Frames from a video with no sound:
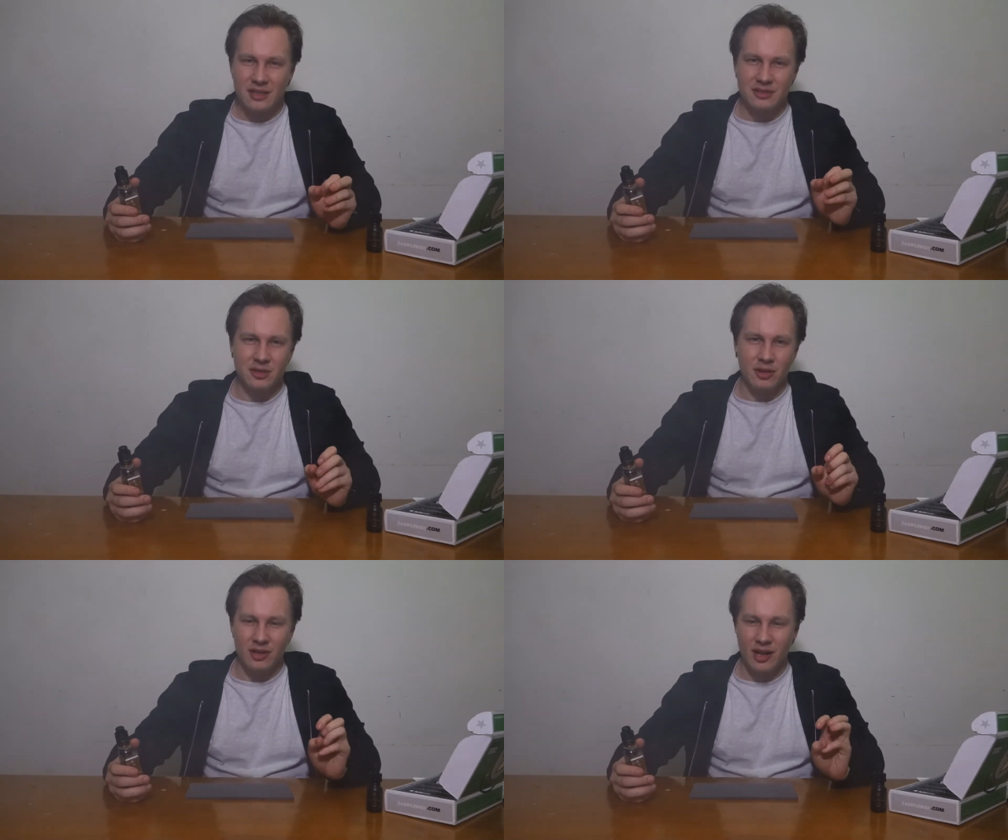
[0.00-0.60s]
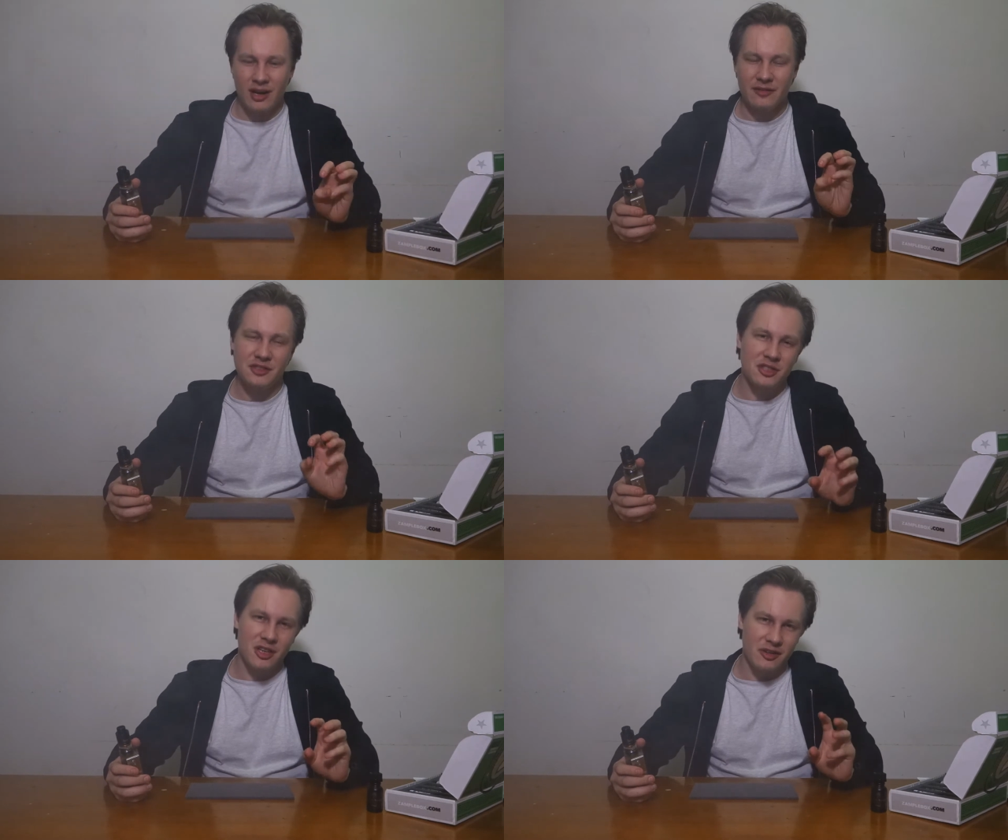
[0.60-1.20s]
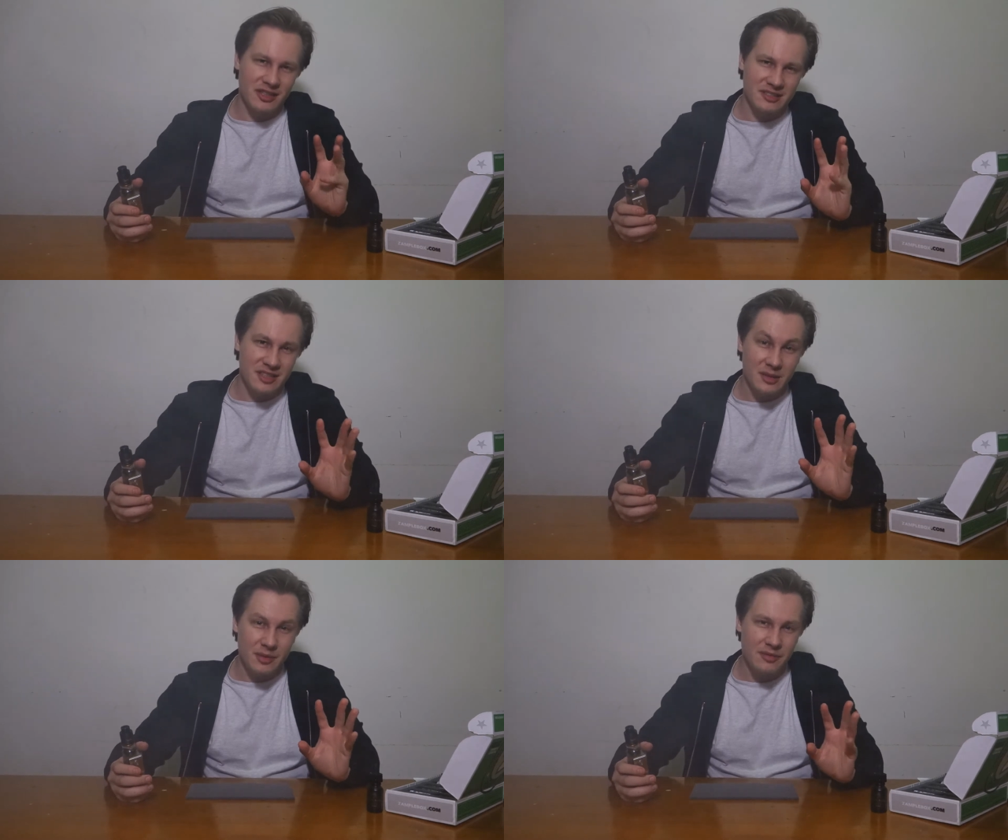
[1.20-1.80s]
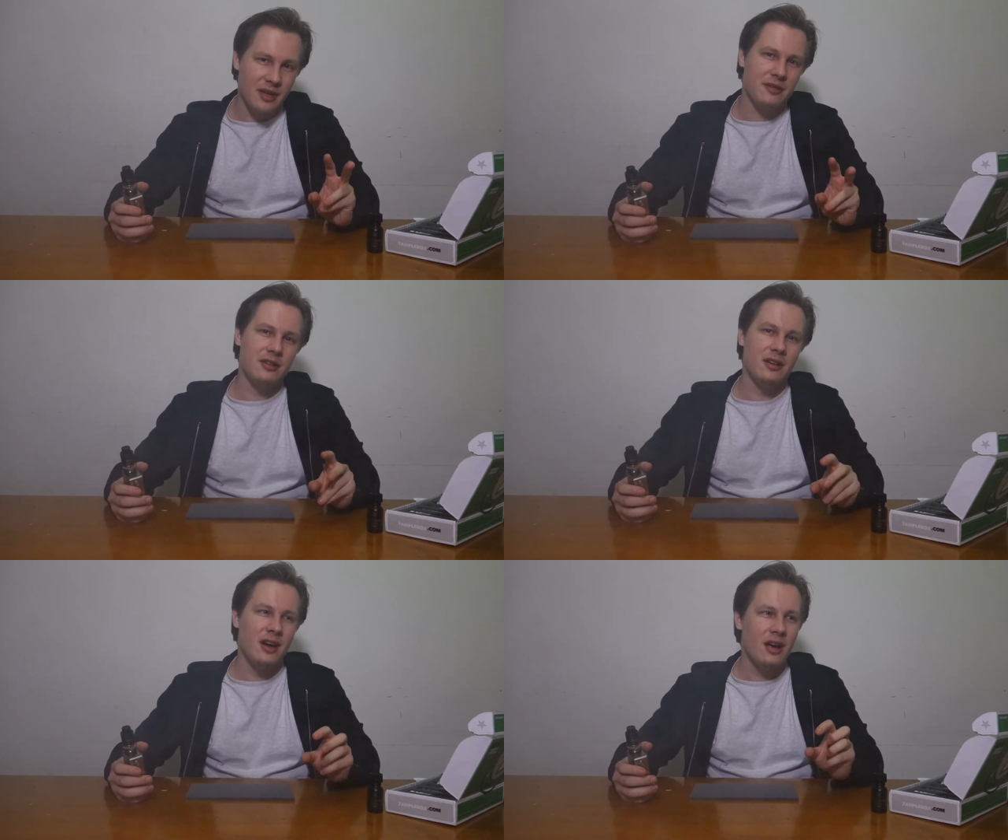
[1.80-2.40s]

So a lot of sugary, cinnamon flavor,